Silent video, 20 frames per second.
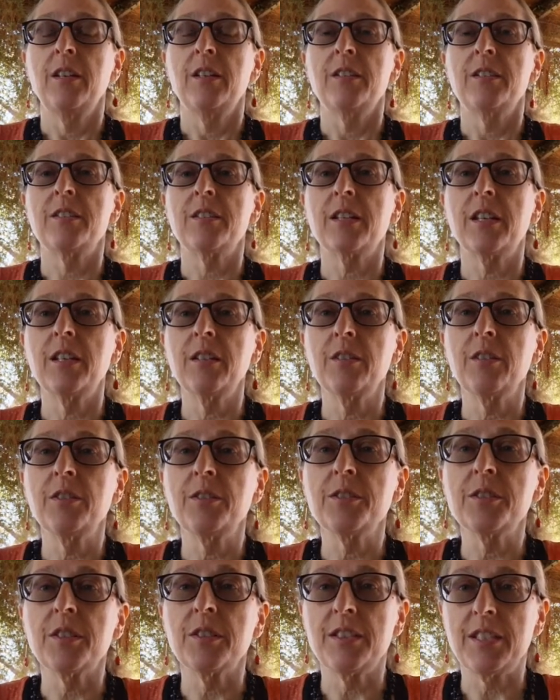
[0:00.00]

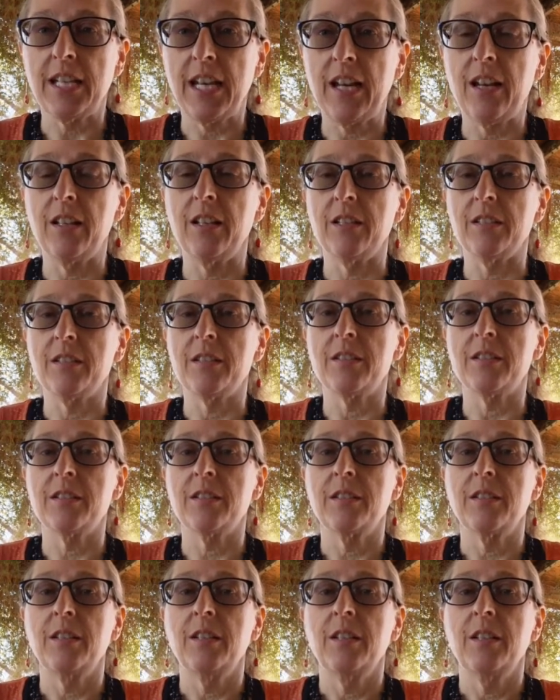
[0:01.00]
skills and talents
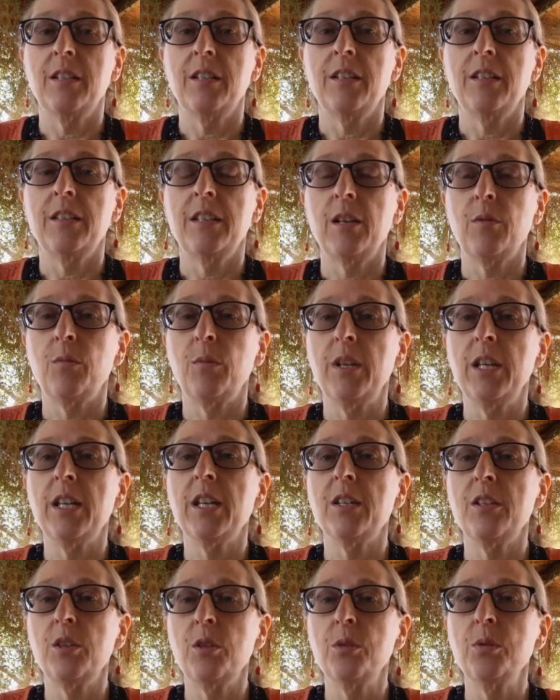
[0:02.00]
that we
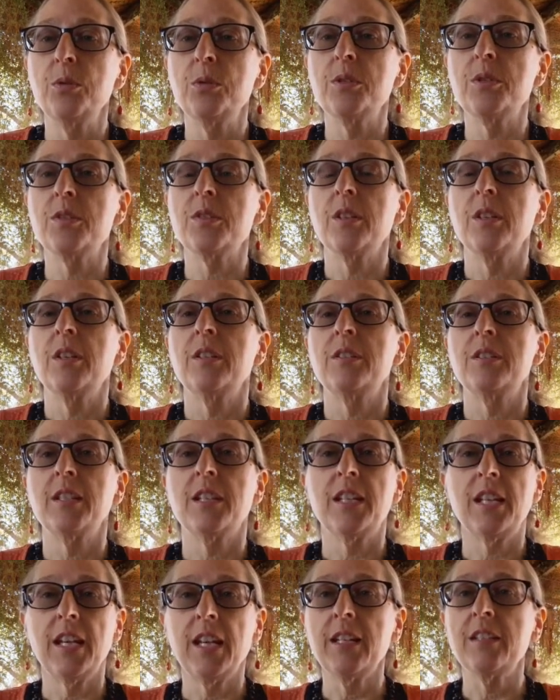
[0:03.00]
can use to
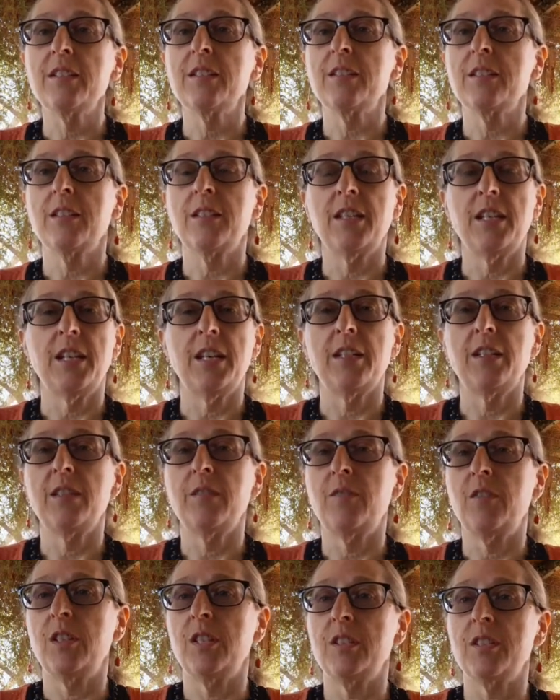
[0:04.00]
get to the end
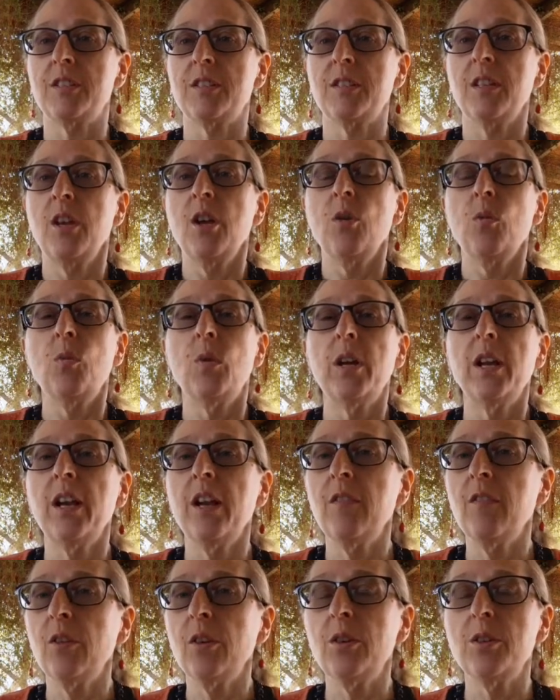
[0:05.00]
of this.
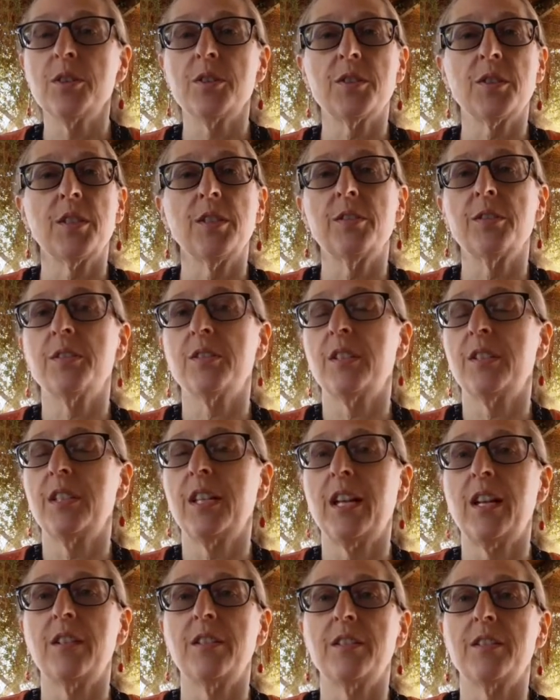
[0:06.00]
Whatever your skills and
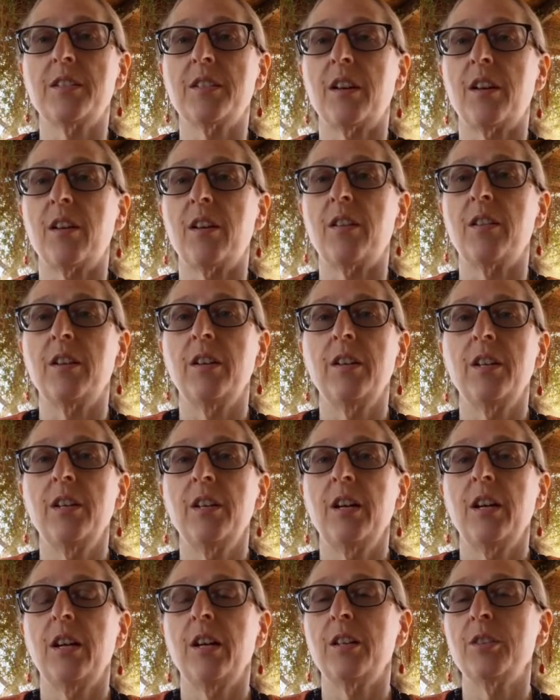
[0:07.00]
talents are,
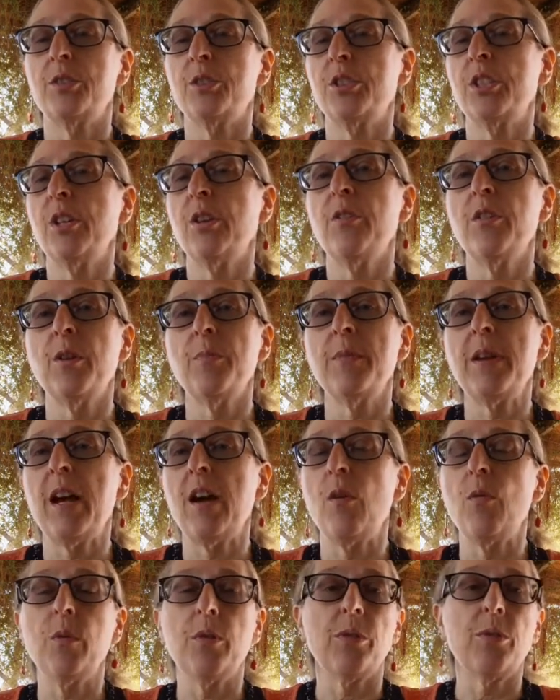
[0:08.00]
share them
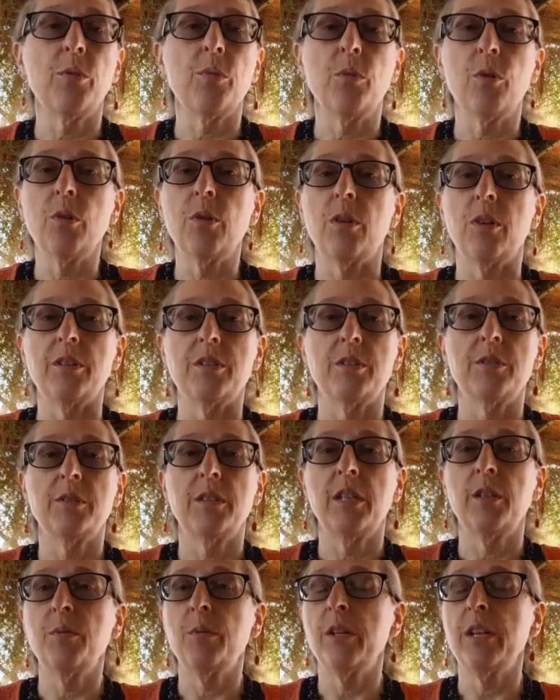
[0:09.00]
now with the world
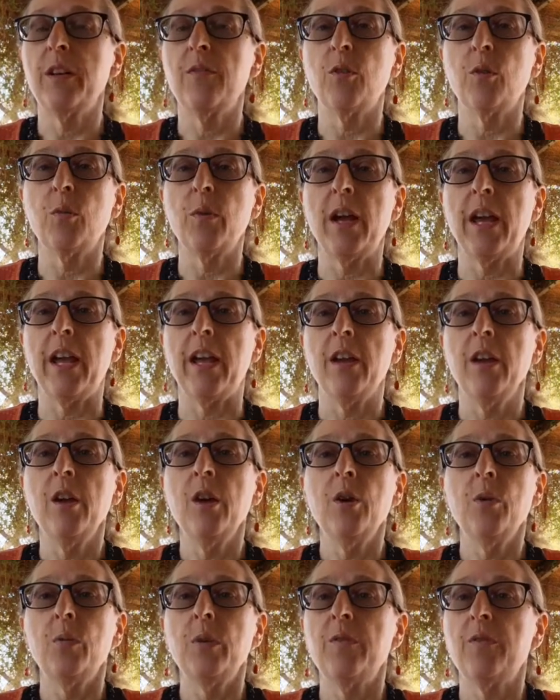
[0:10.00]
in whatever way.
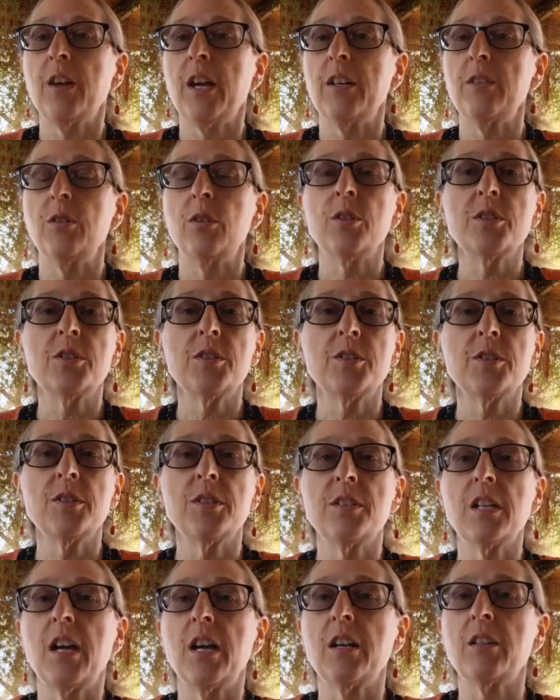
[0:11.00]
We've got nurses and
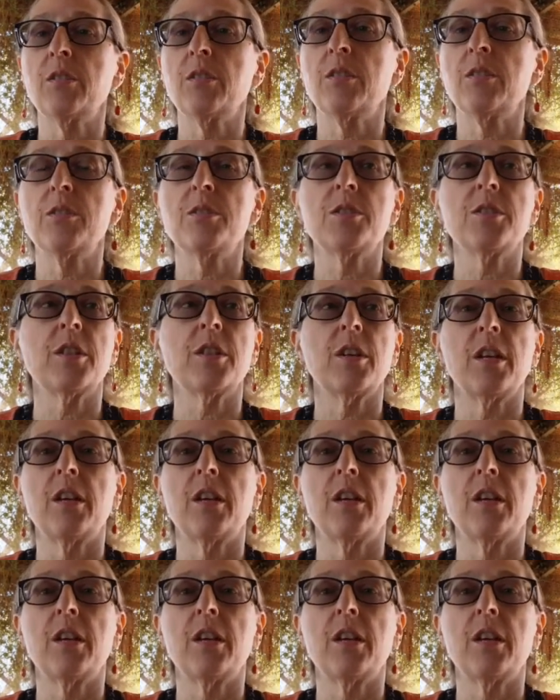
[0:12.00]
doctors